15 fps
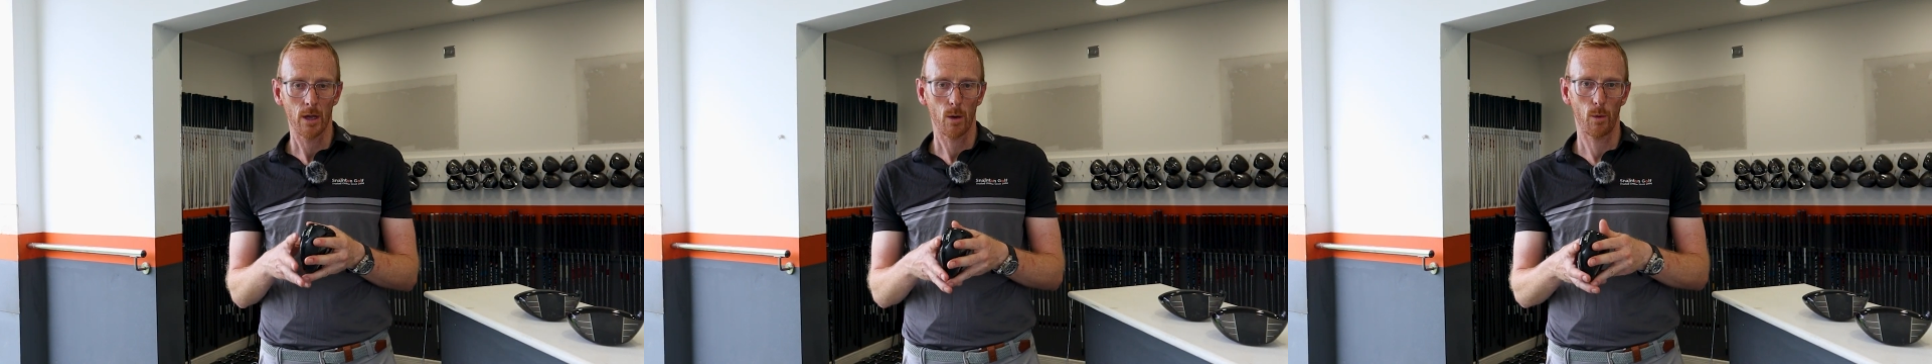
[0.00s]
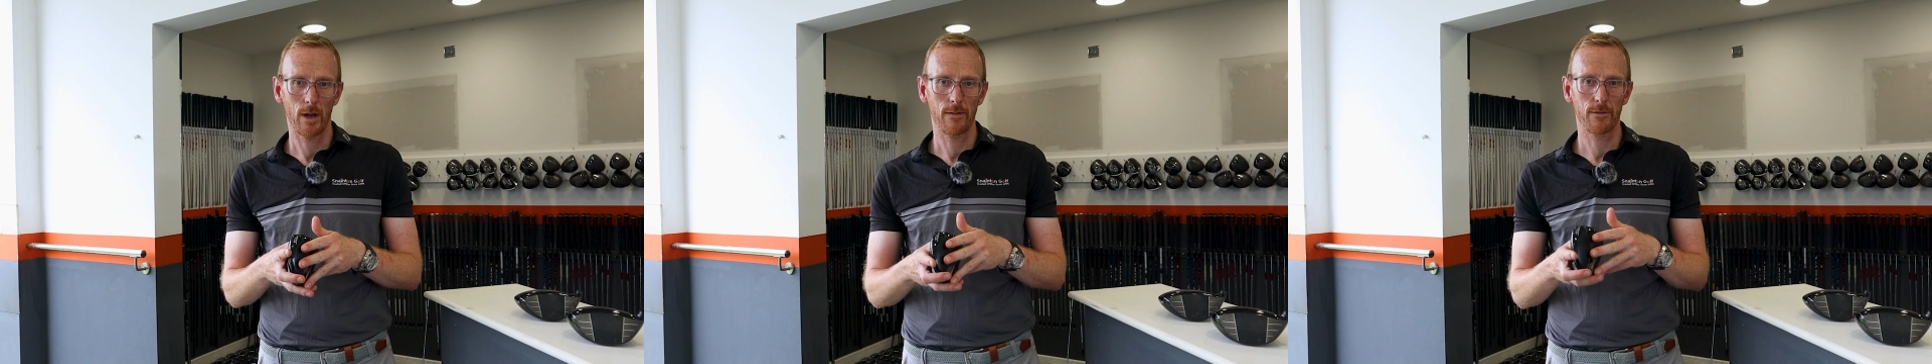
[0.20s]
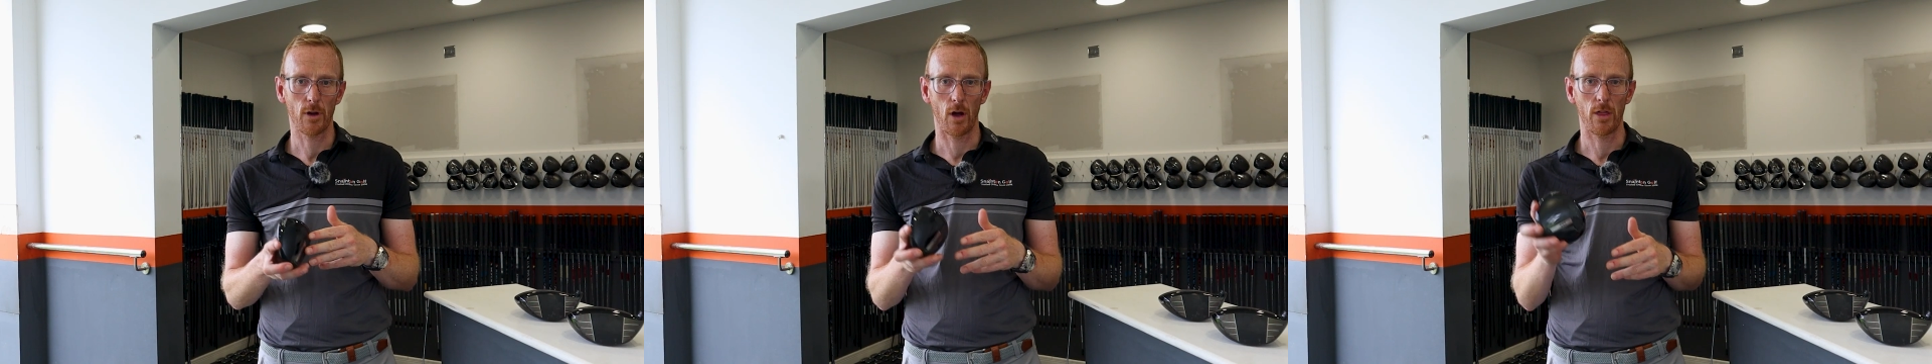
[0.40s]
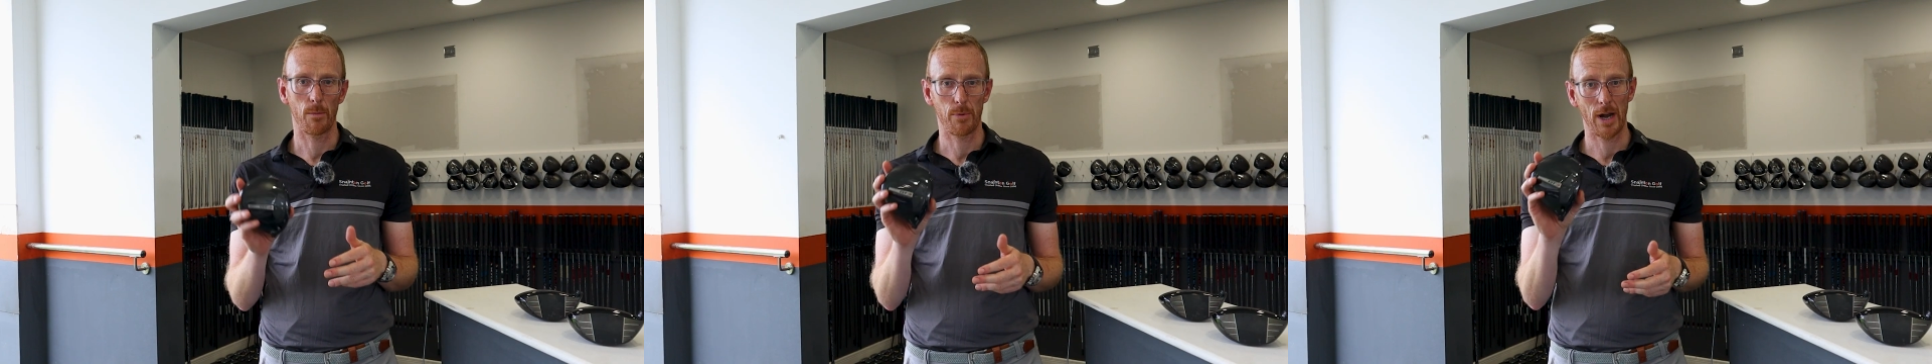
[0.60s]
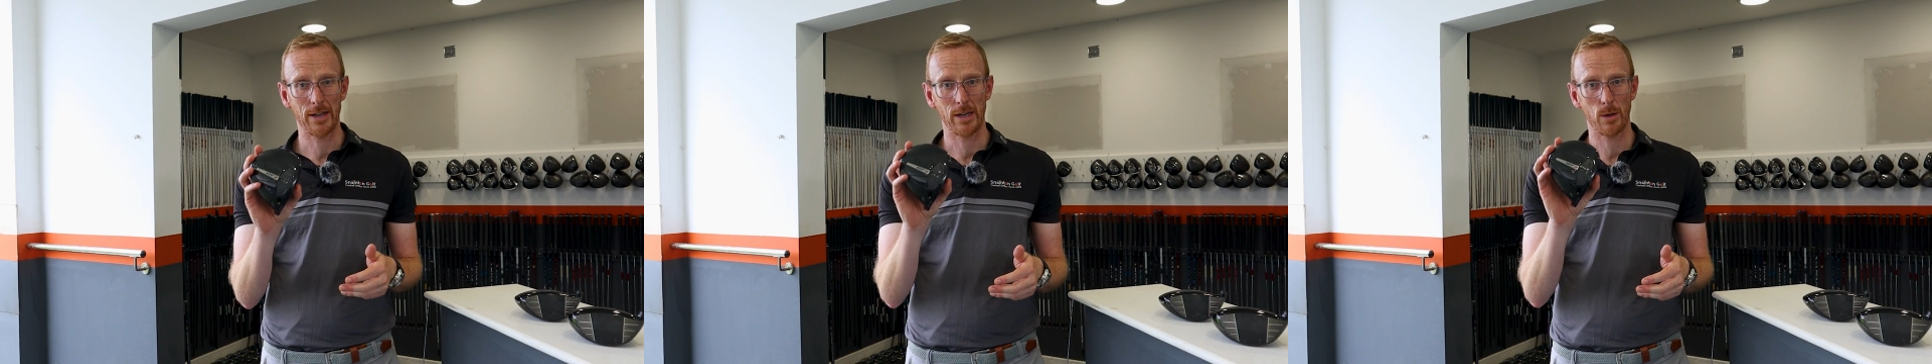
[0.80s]
We've got the
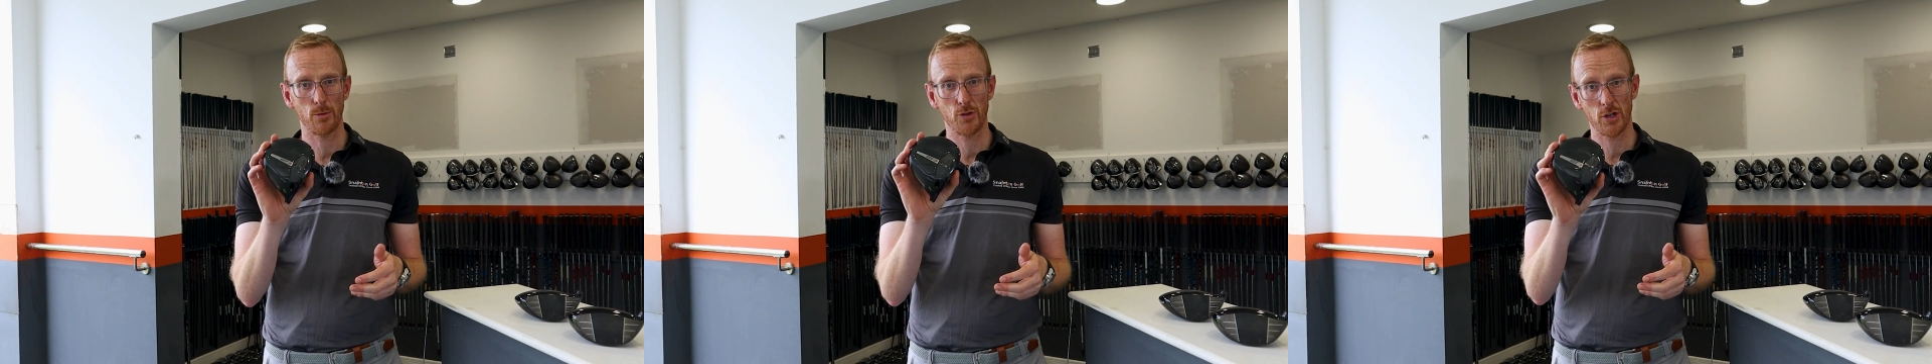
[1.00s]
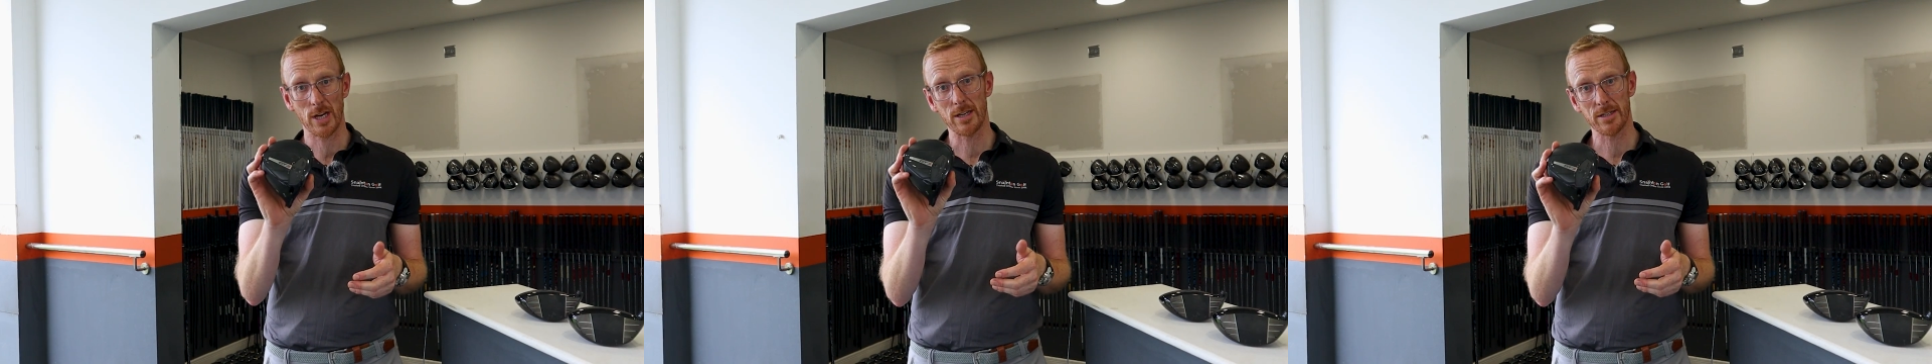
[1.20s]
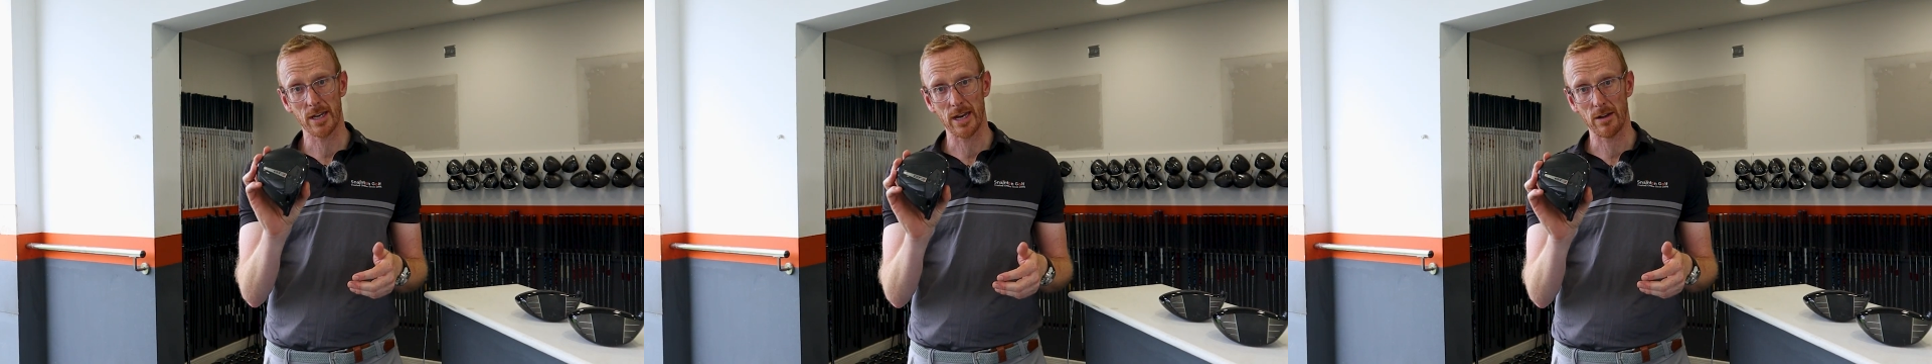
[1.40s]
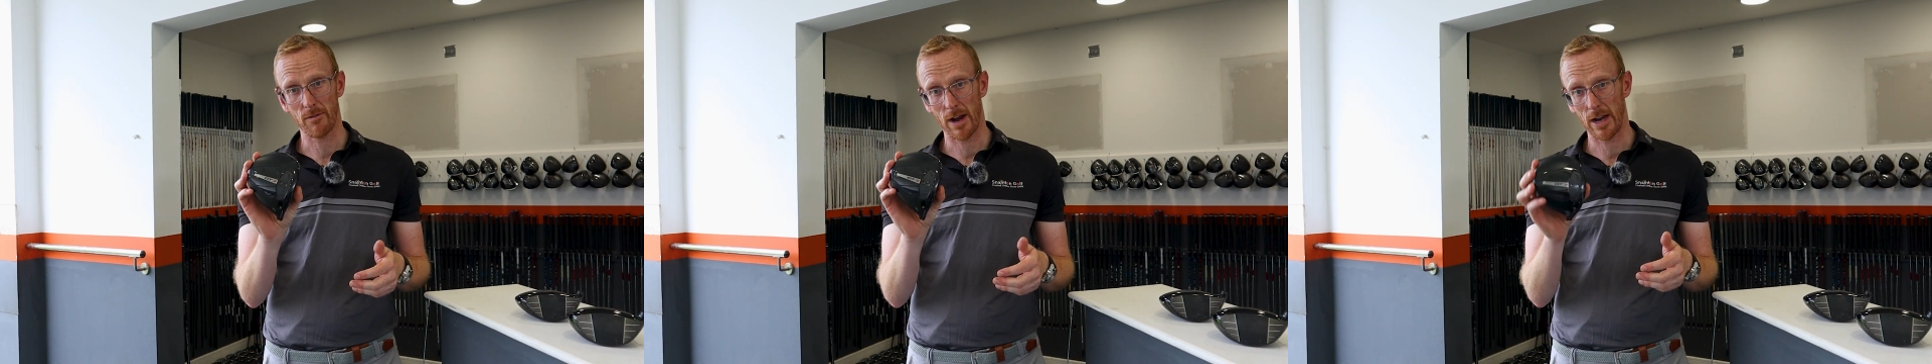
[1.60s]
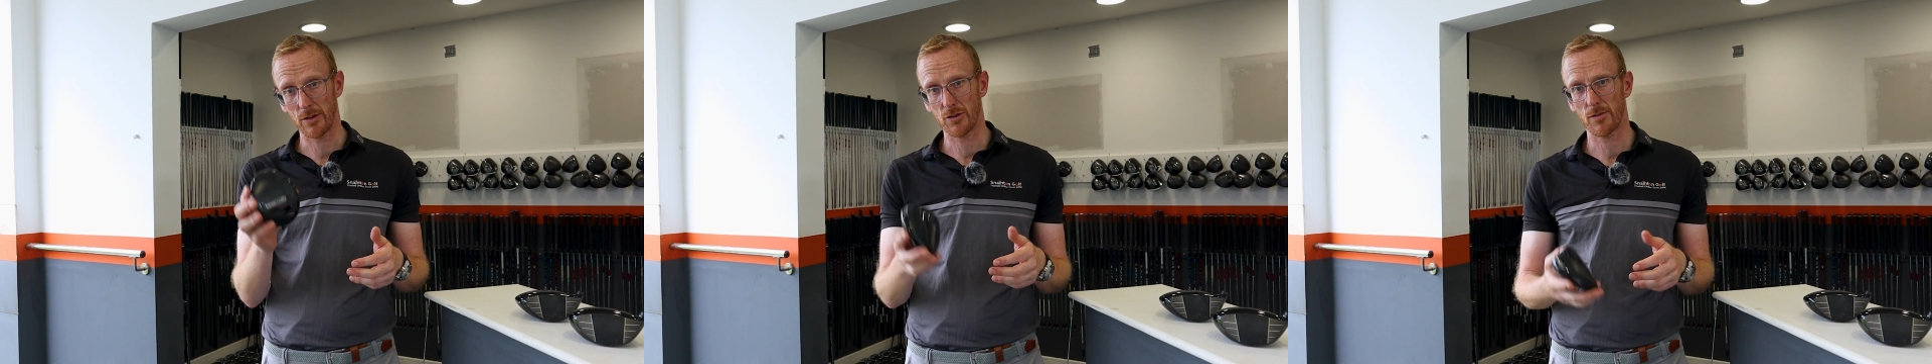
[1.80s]
brand new GT
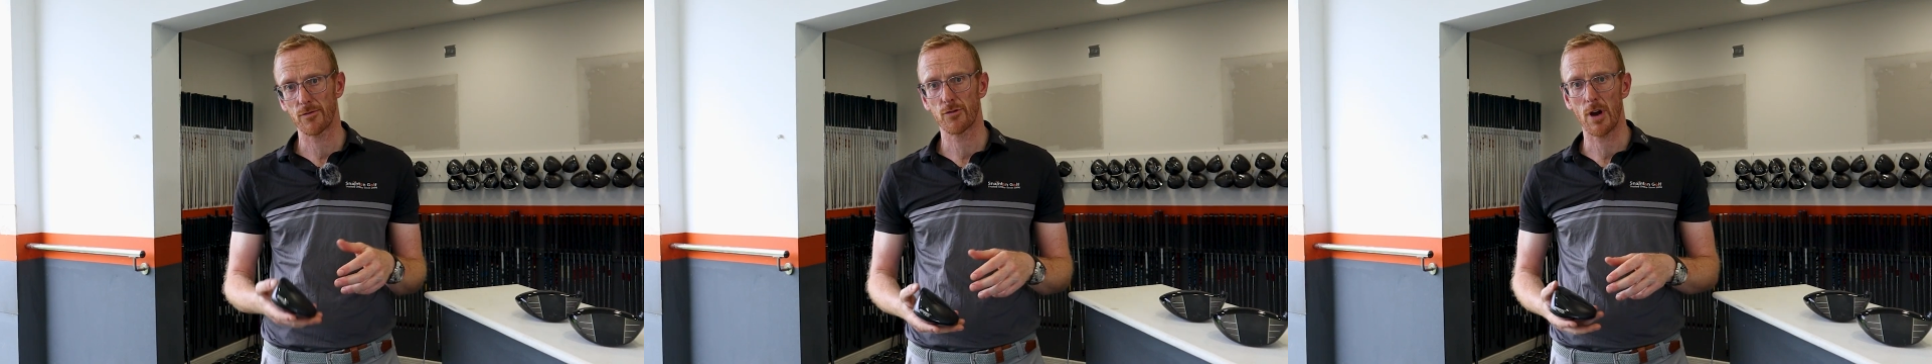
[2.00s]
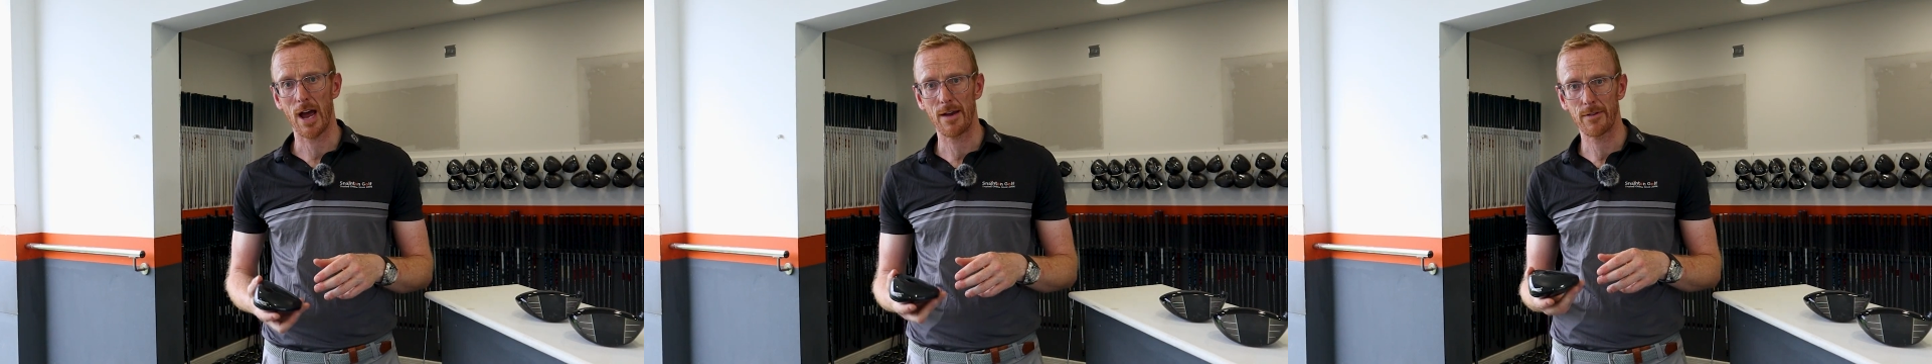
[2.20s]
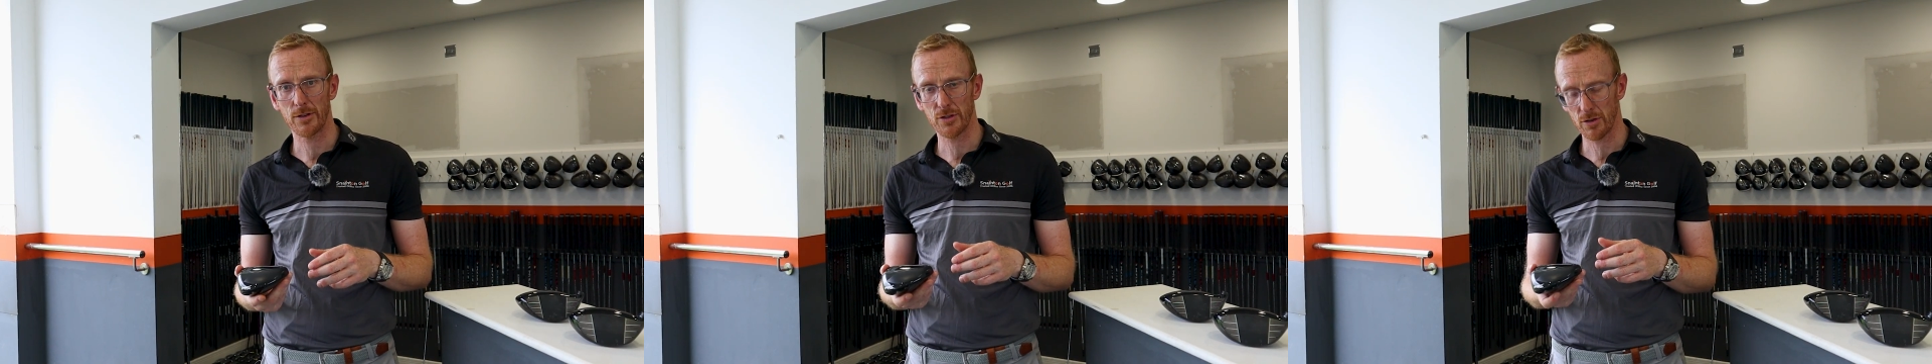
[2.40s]
range of drivers